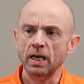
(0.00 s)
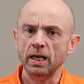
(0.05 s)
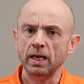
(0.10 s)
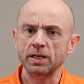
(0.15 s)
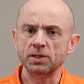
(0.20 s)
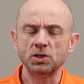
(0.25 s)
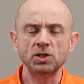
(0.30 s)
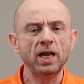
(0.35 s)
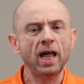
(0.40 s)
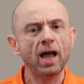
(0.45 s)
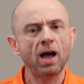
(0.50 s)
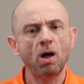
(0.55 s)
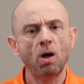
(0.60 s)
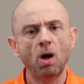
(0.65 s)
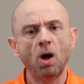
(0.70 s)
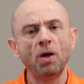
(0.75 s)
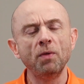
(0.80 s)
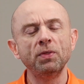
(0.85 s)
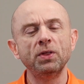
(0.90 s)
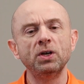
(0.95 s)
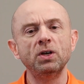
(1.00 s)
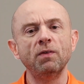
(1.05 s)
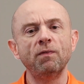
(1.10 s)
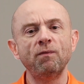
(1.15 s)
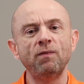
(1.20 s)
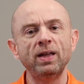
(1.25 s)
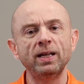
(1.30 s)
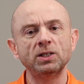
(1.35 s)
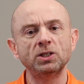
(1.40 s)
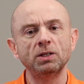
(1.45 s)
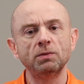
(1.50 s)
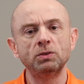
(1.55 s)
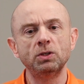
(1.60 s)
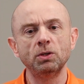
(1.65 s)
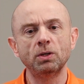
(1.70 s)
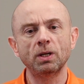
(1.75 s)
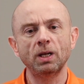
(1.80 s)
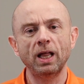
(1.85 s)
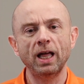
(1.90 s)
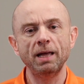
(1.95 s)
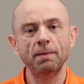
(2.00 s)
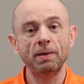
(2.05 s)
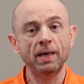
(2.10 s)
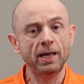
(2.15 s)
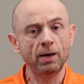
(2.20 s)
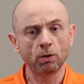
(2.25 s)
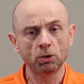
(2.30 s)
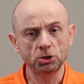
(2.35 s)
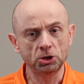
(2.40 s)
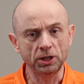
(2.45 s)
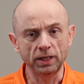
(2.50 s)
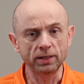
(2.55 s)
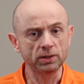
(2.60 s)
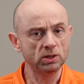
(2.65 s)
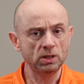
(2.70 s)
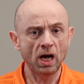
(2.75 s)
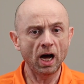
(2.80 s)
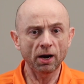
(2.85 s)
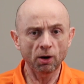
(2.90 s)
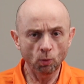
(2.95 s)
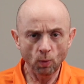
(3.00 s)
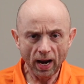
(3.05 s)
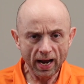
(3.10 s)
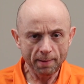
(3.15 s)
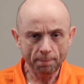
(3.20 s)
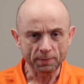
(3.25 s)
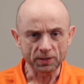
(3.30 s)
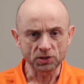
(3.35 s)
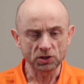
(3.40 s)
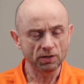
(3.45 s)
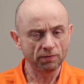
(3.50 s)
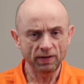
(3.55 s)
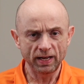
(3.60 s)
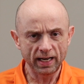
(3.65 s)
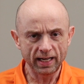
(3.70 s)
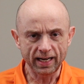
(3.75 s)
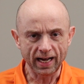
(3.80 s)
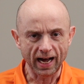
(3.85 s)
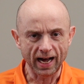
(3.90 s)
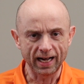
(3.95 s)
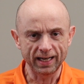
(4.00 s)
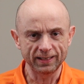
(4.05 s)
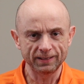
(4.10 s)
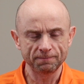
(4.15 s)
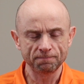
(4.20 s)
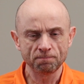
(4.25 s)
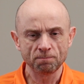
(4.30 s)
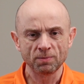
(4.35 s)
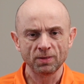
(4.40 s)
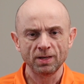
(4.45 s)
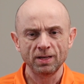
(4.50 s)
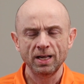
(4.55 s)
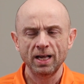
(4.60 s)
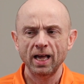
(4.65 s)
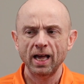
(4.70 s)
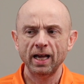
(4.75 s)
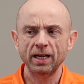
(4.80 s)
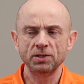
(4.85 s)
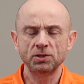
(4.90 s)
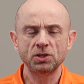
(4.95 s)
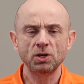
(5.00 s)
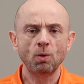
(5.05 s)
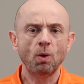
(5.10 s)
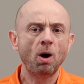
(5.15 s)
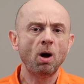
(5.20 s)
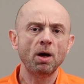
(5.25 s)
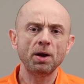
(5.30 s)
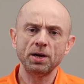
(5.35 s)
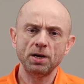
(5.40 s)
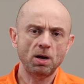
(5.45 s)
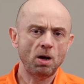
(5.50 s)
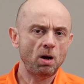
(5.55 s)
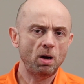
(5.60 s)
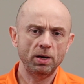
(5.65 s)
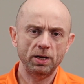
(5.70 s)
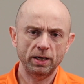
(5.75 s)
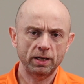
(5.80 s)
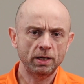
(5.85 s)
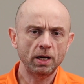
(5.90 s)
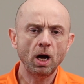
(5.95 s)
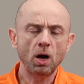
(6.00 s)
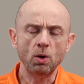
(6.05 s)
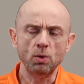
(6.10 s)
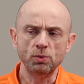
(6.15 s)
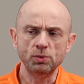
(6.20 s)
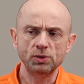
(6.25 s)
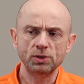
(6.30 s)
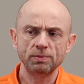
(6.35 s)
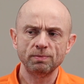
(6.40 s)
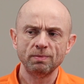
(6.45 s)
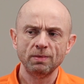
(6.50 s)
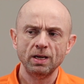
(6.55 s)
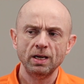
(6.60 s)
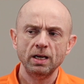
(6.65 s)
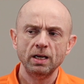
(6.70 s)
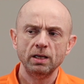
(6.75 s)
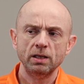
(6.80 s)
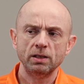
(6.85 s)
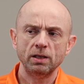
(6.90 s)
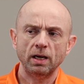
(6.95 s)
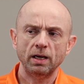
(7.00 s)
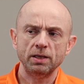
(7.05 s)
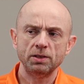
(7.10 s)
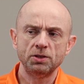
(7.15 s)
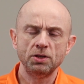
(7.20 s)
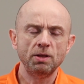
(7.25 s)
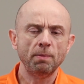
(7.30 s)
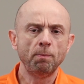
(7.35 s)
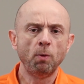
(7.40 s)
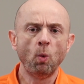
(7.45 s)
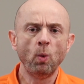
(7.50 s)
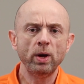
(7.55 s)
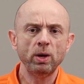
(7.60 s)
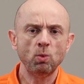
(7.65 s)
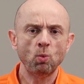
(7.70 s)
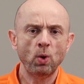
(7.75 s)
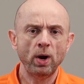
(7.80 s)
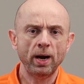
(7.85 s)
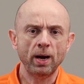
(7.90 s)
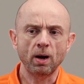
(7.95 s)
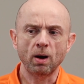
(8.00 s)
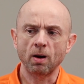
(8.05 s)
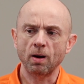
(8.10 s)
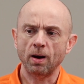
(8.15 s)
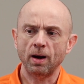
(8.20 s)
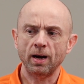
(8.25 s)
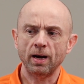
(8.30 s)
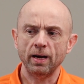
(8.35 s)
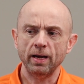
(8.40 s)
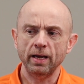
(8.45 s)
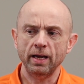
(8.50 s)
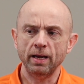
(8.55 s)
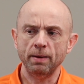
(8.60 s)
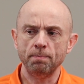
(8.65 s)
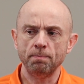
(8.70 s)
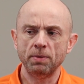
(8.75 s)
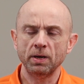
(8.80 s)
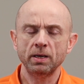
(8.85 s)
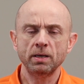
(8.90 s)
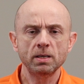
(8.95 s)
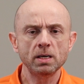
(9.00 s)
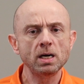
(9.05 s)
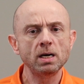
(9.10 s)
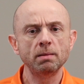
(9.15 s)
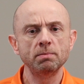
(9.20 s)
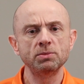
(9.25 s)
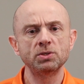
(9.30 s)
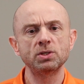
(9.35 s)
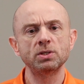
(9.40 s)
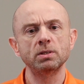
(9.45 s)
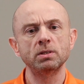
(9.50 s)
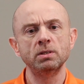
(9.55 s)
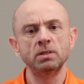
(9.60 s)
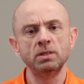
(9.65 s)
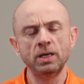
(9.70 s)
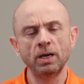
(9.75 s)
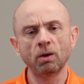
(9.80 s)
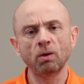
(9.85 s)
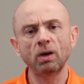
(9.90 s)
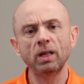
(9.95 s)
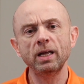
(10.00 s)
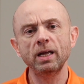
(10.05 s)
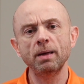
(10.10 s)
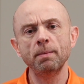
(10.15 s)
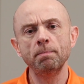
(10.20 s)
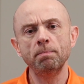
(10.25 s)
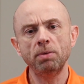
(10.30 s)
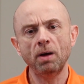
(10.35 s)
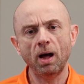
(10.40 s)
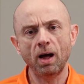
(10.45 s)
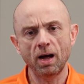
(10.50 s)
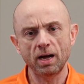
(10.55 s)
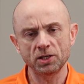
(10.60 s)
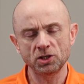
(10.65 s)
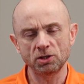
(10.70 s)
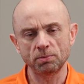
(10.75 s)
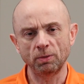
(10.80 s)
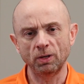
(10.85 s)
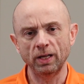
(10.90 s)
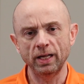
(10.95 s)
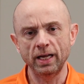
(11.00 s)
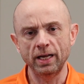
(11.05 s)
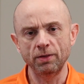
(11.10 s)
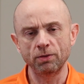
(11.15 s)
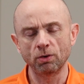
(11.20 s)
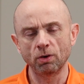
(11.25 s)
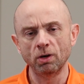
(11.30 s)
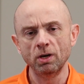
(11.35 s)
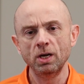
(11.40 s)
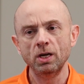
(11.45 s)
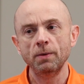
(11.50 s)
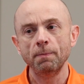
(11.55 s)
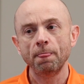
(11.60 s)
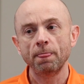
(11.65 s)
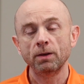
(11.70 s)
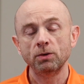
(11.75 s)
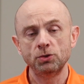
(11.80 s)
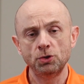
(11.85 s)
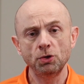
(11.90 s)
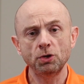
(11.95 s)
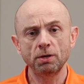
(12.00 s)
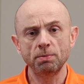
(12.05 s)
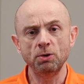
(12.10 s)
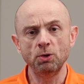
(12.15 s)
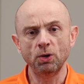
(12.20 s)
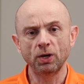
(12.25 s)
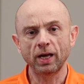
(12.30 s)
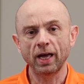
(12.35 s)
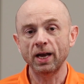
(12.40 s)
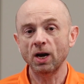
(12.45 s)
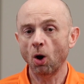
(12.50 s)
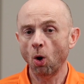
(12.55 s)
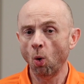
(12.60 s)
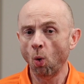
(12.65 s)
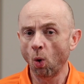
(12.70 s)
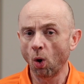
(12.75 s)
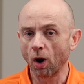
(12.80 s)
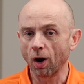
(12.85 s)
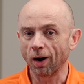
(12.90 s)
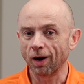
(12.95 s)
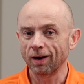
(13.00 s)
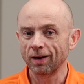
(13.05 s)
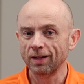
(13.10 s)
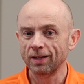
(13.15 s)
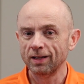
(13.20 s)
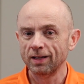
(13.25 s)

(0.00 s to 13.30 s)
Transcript: is now on the defensive to claim he or she is not a rapist of any kind. And so on and on it goes, to the point where it becomes nearly impossible either to communicate, or